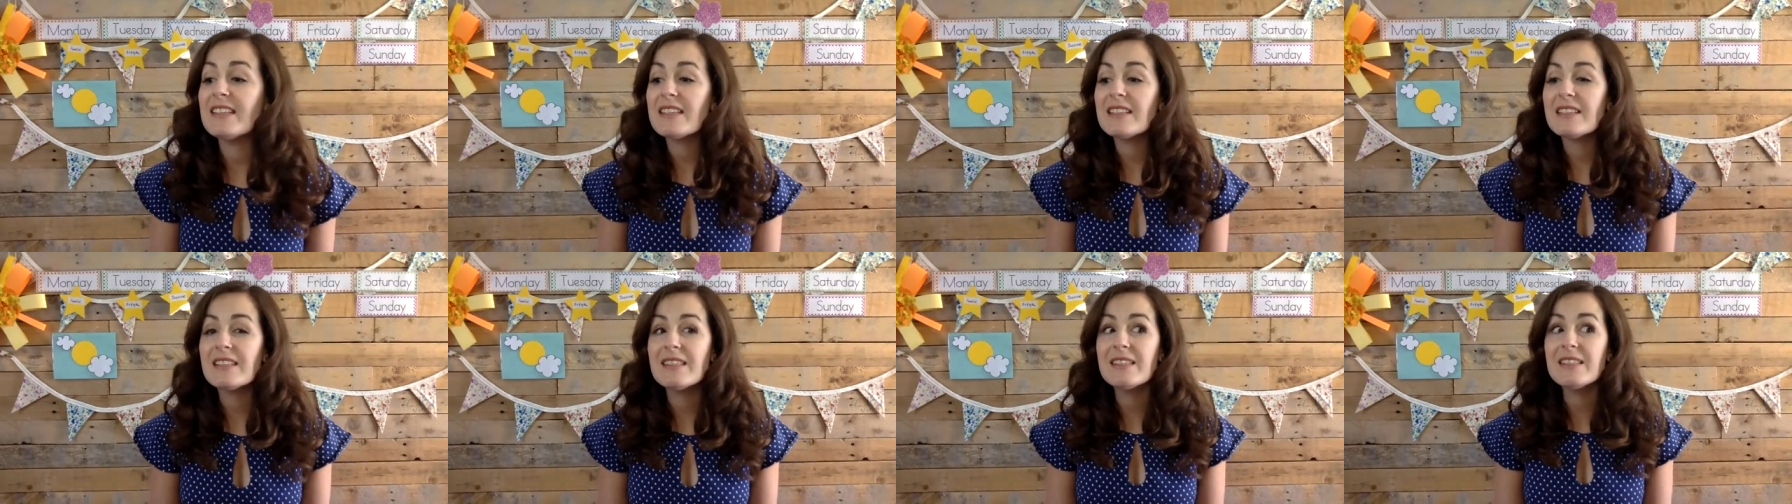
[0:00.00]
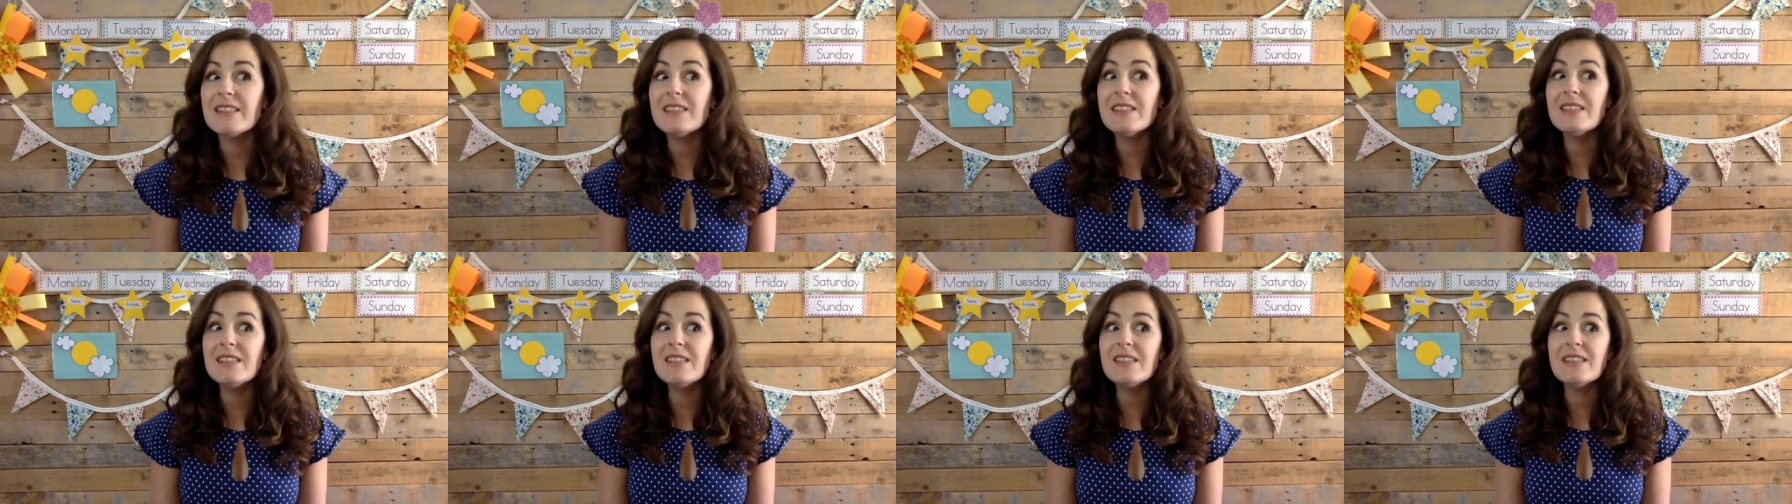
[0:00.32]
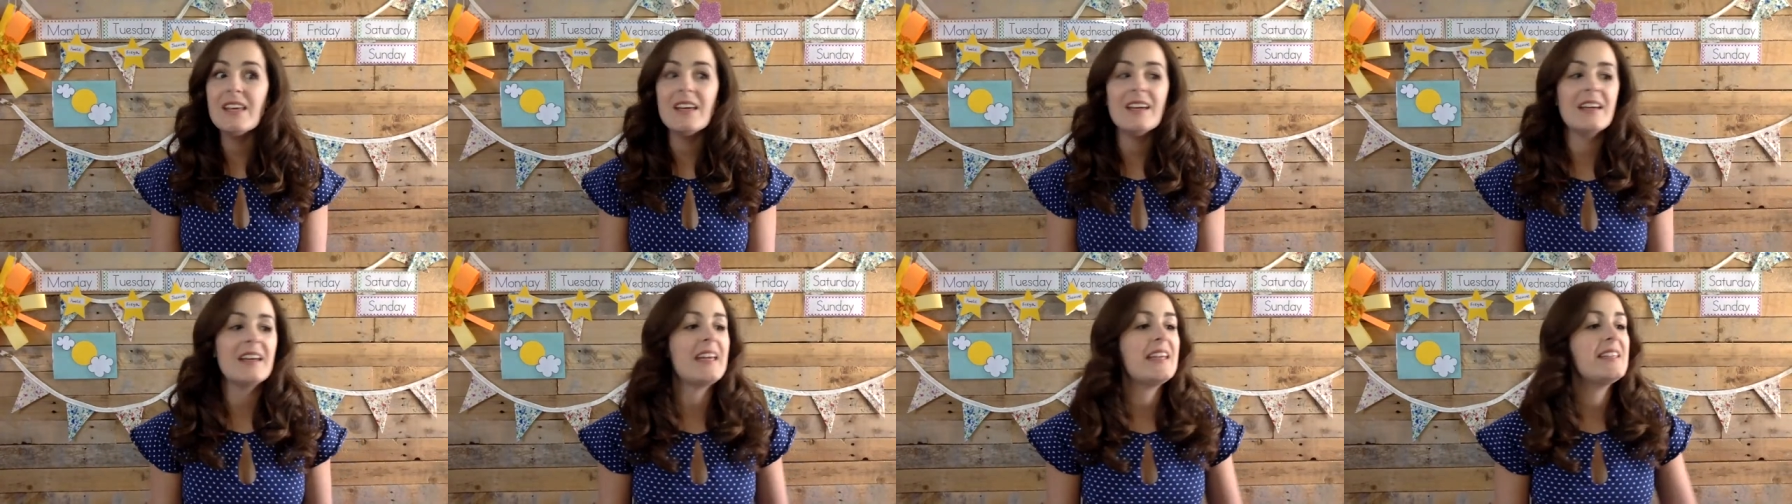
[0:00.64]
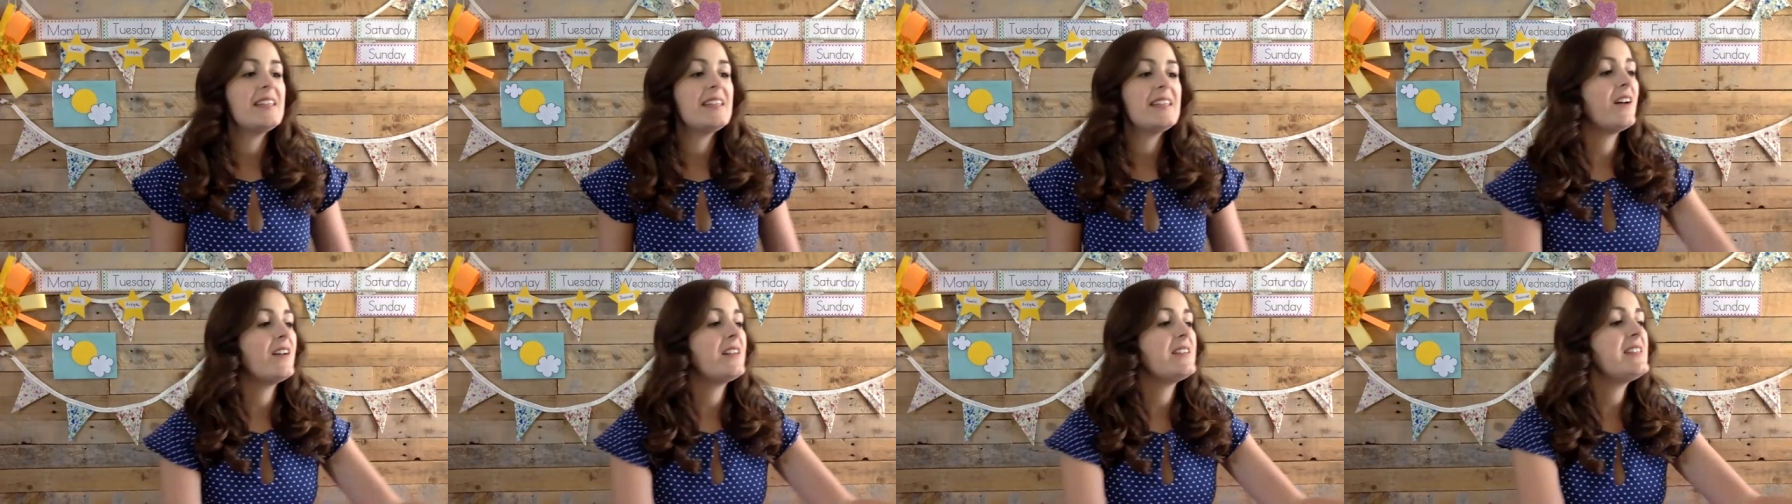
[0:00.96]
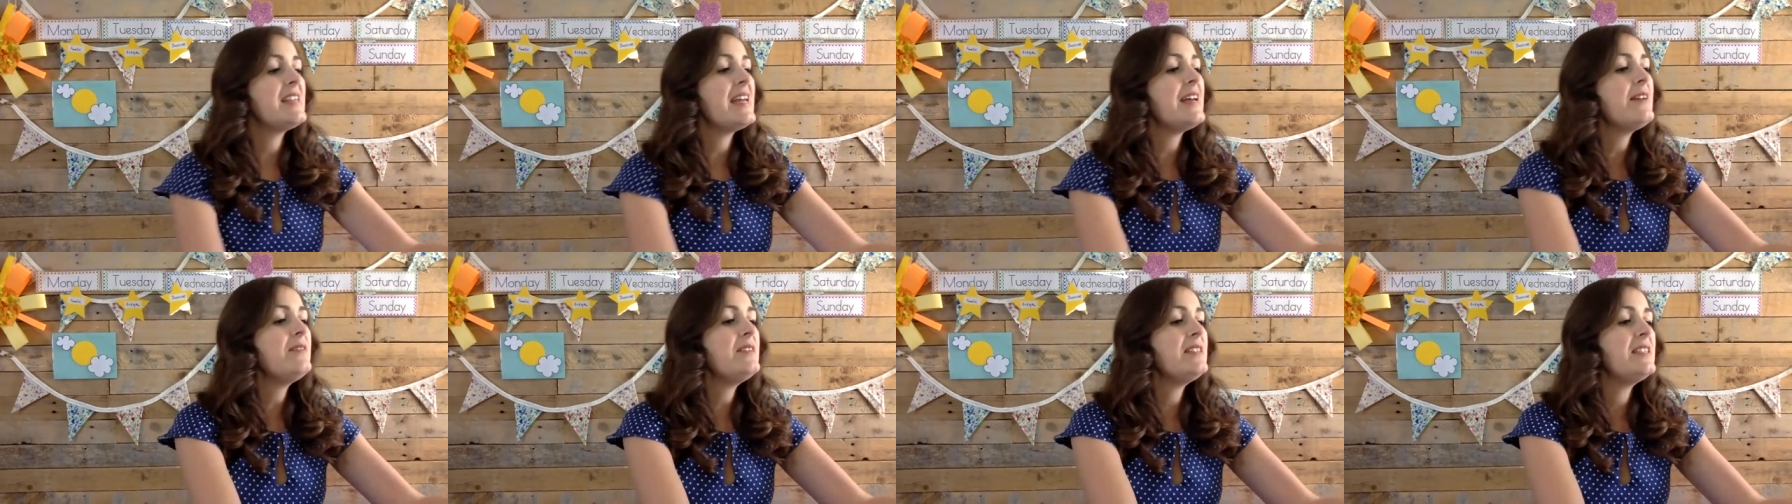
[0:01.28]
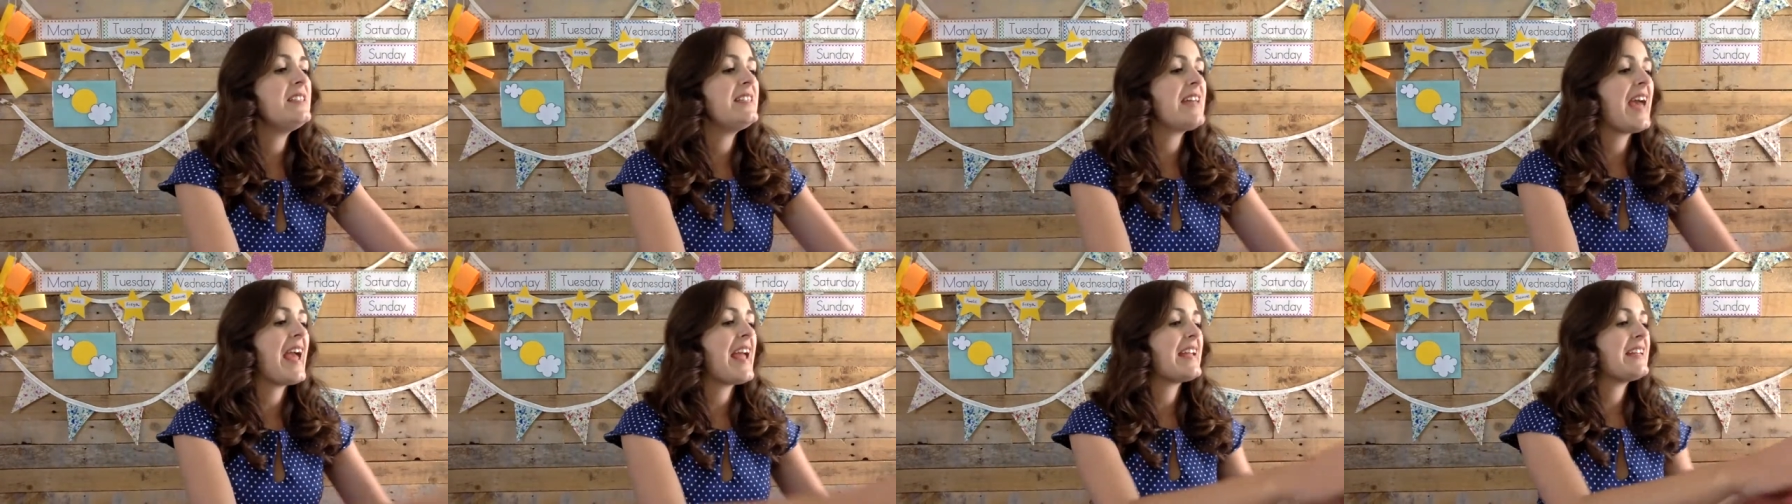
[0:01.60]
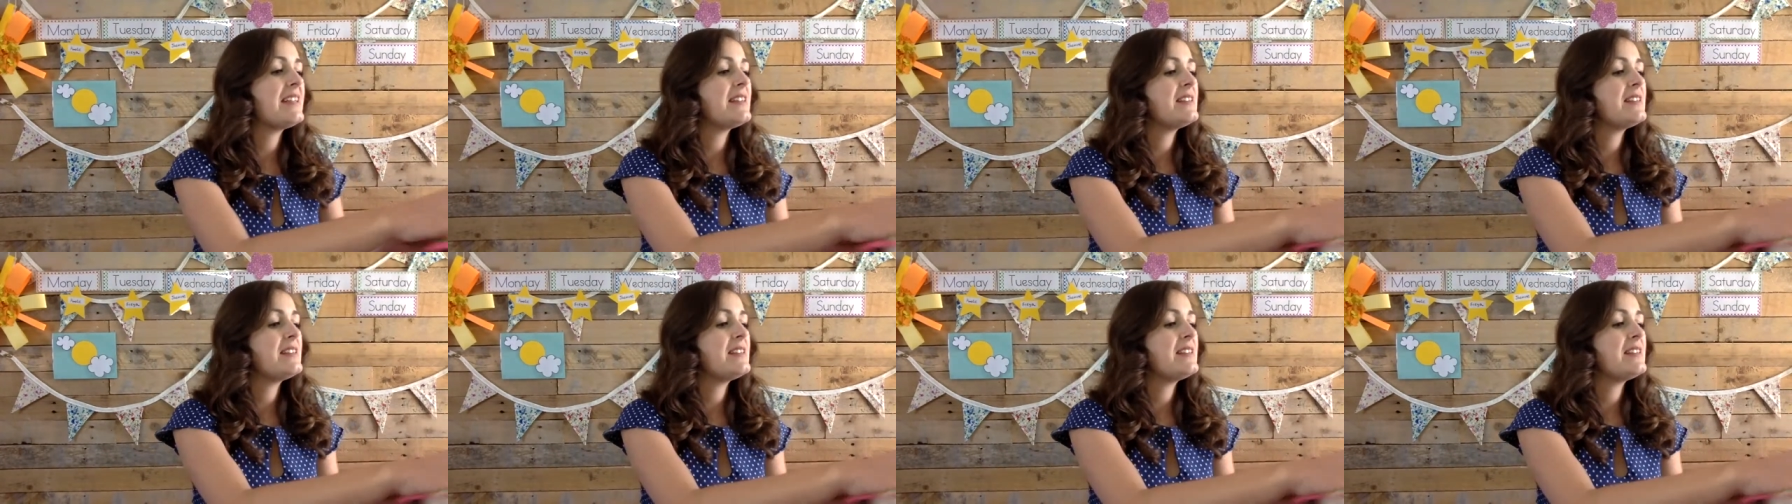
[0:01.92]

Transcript: z is our sound today.